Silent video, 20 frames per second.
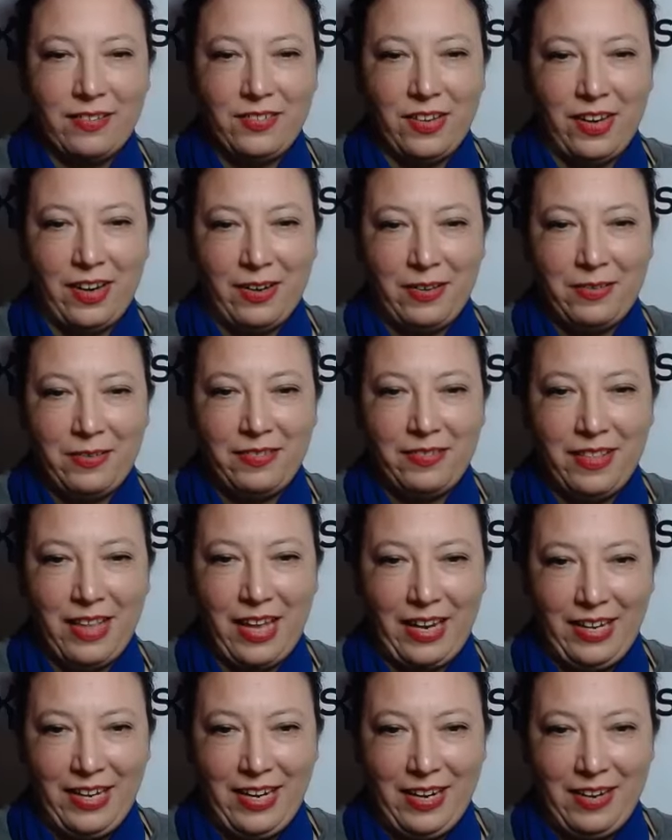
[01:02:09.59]
Jo.
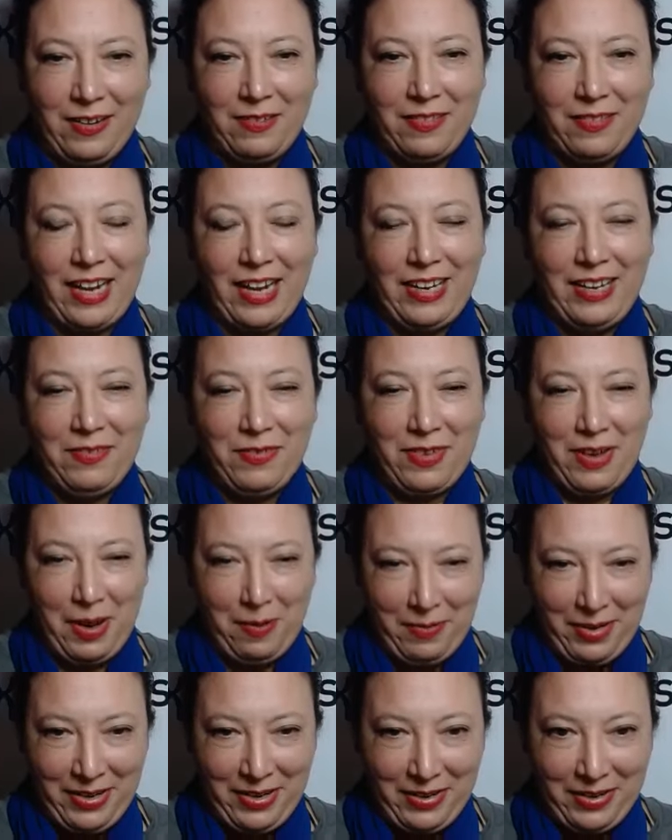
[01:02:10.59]
Thank you for
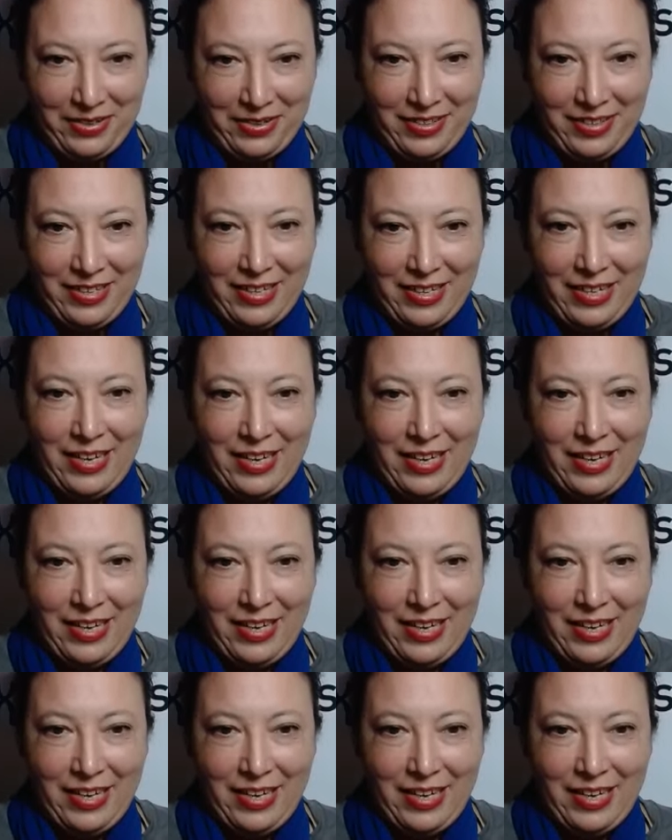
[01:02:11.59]
coming on,